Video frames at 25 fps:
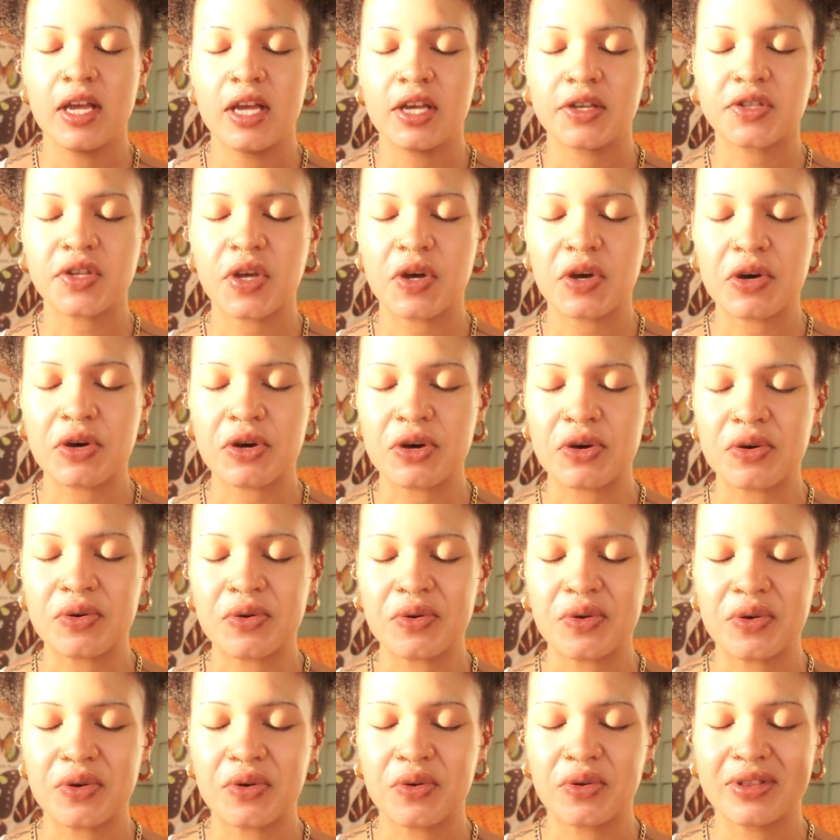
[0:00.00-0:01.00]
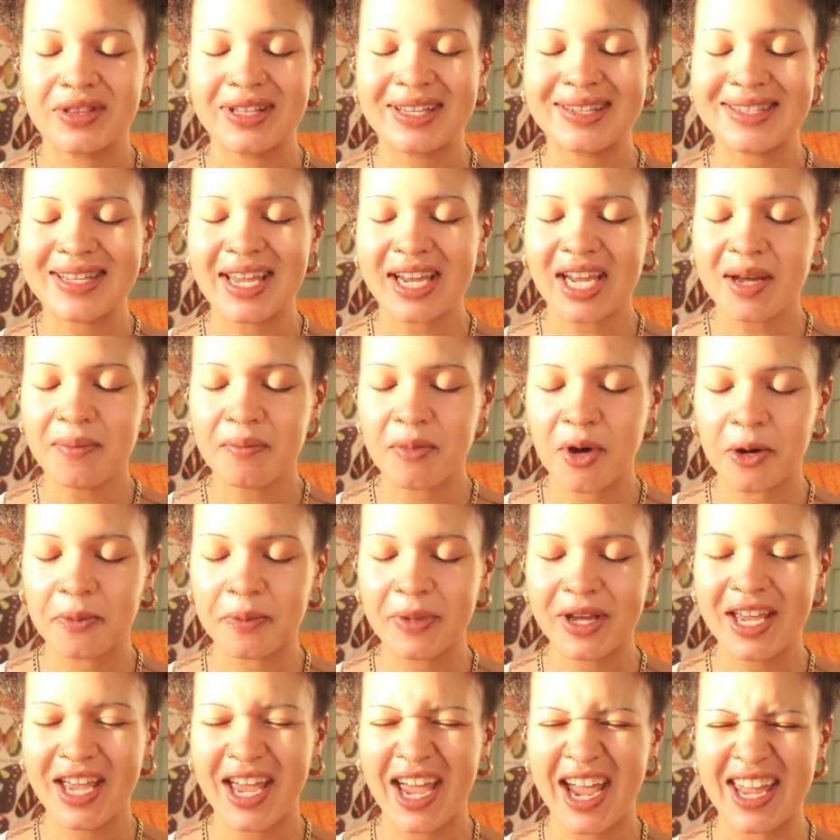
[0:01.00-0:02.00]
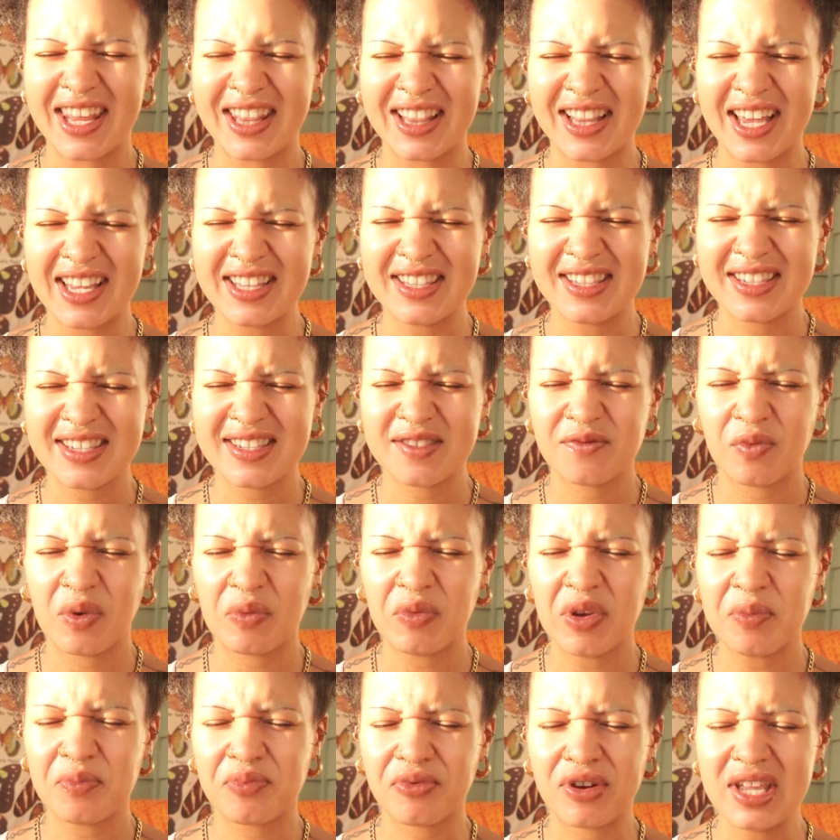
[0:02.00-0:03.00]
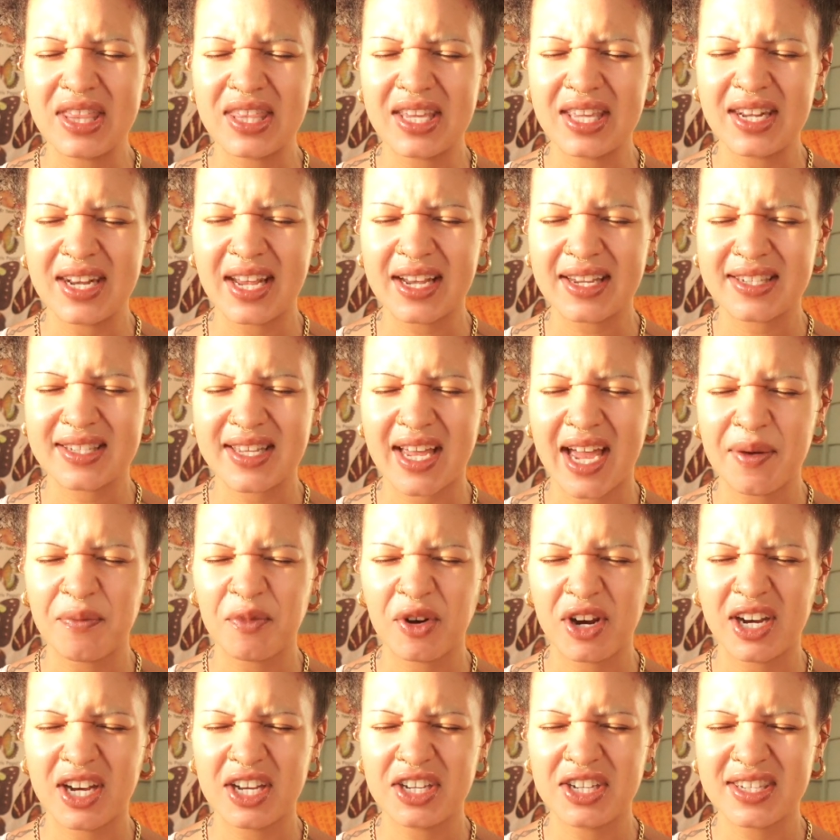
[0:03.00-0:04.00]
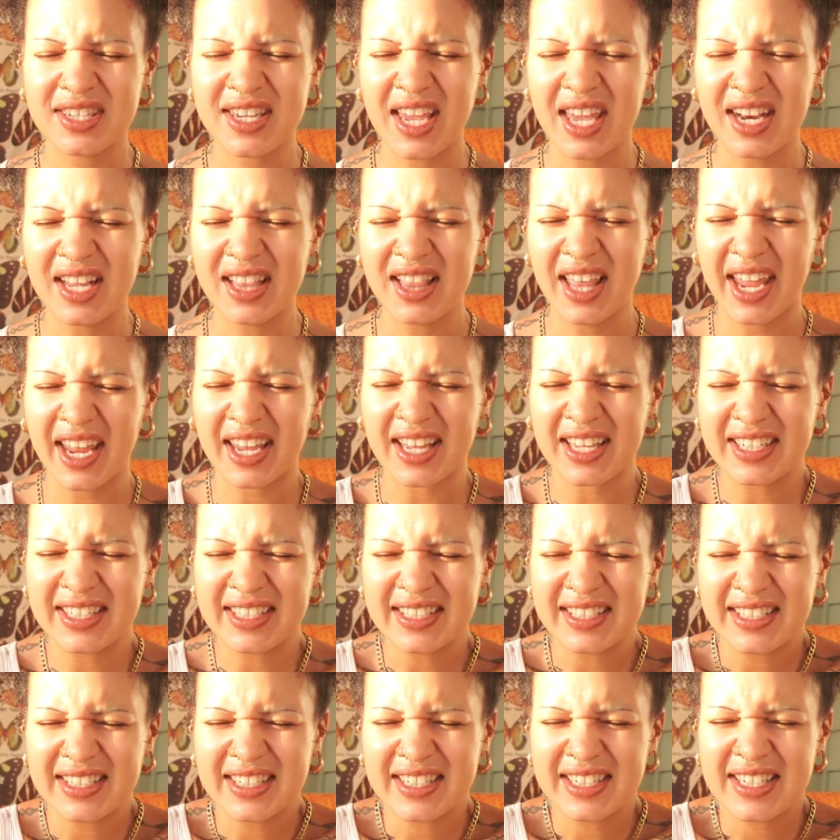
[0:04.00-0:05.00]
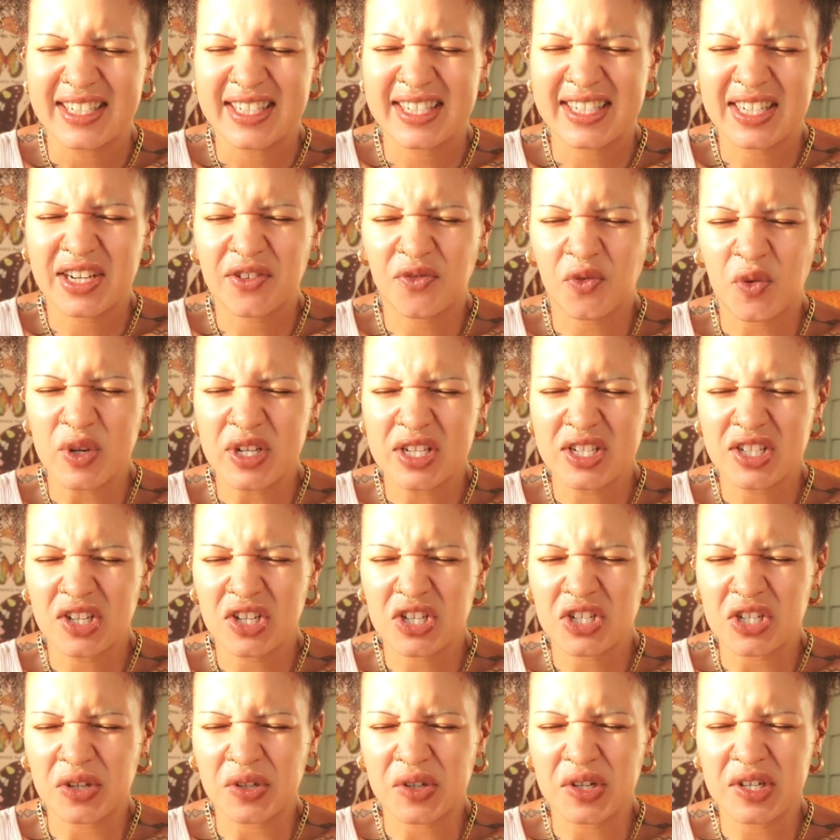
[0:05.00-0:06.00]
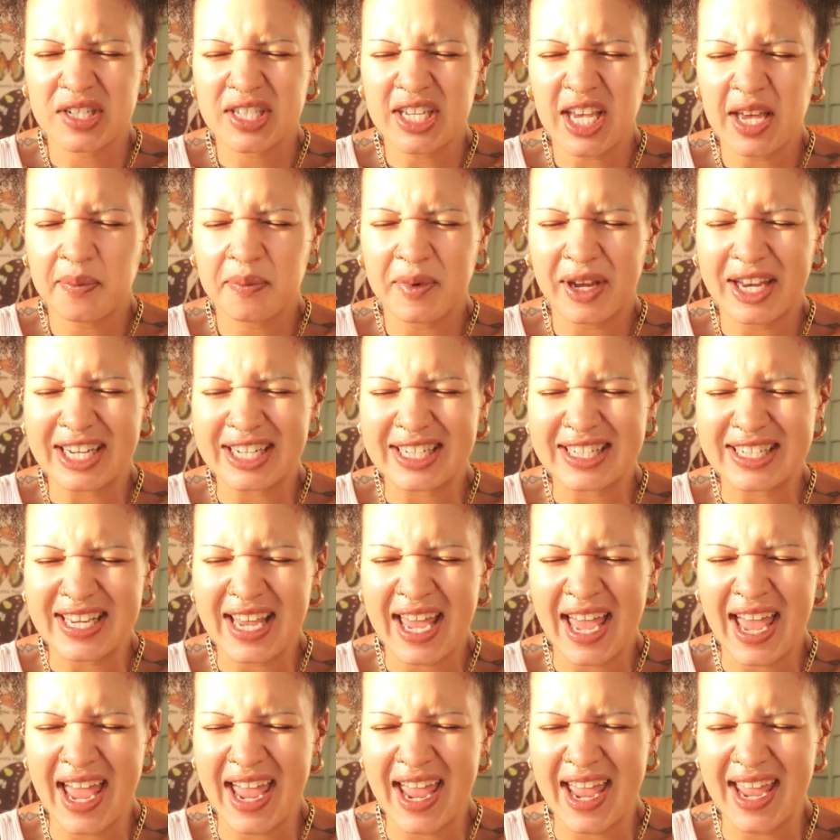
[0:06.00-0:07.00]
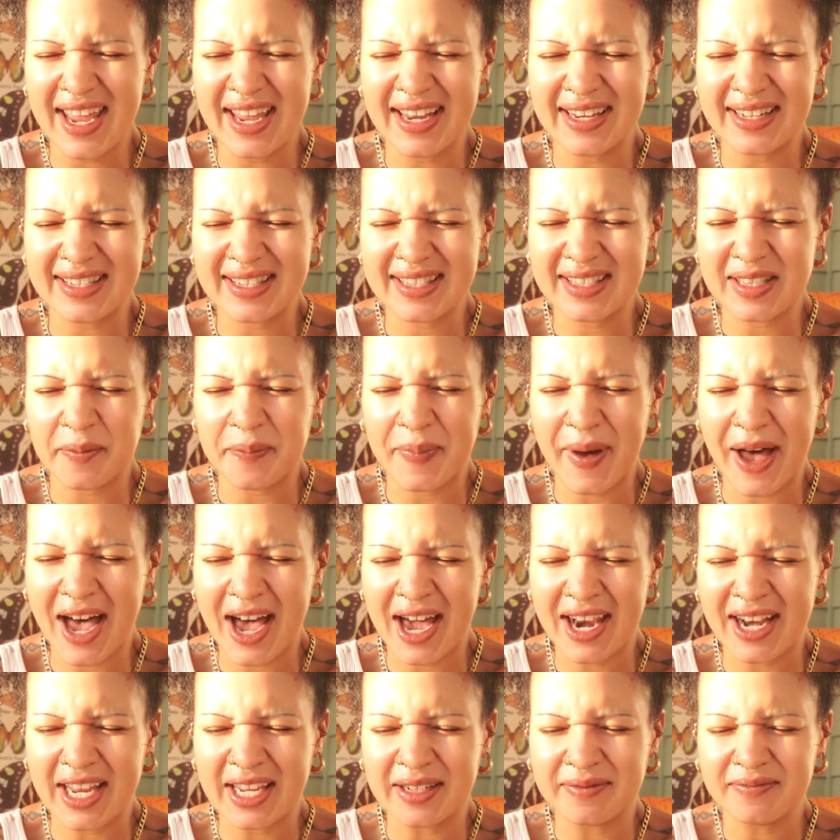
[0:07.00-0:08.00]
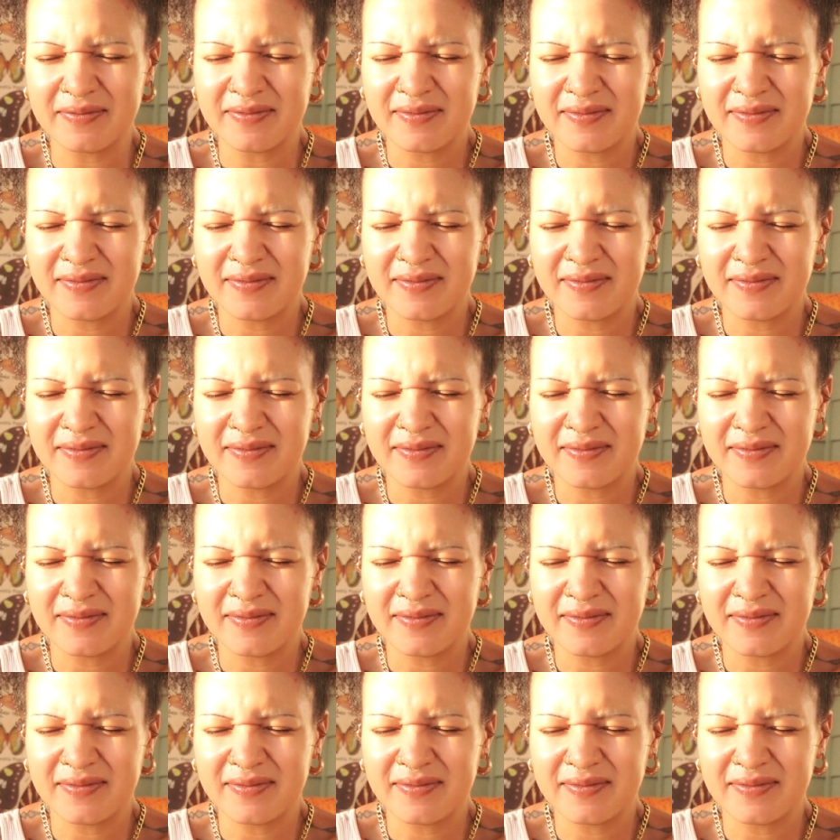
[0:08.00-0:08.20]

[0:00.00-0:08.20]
So let's take a moment and when we breathe in next time, we're going to just kind of squinch the shoulders up and tense the body.